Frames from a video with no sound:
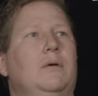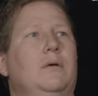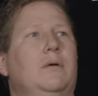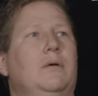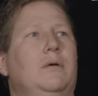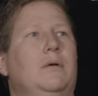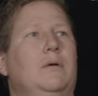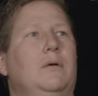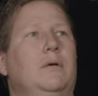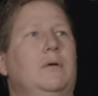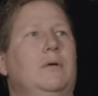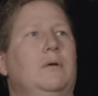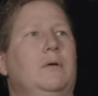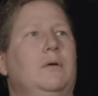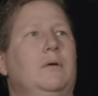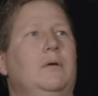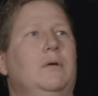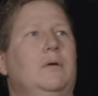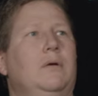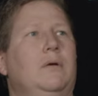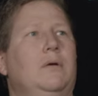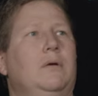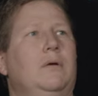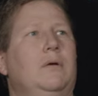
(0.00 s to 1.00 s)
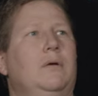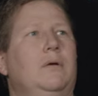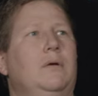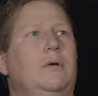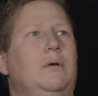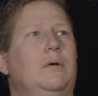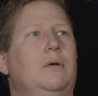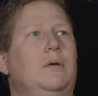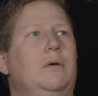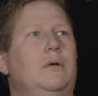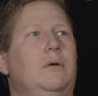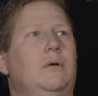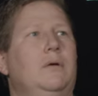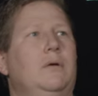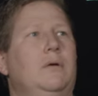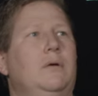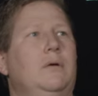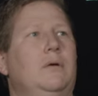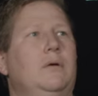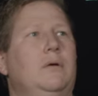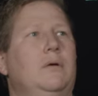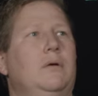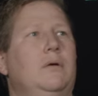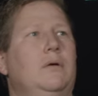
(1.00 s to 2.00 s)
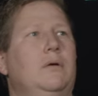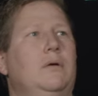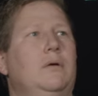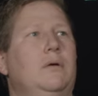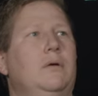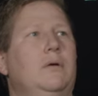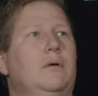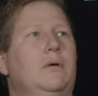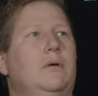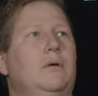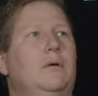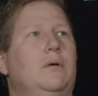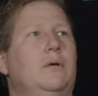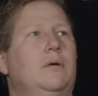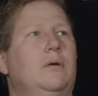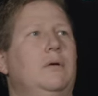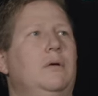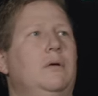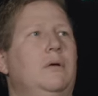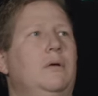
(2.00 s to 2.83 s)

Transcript: No one is speaking in this clip.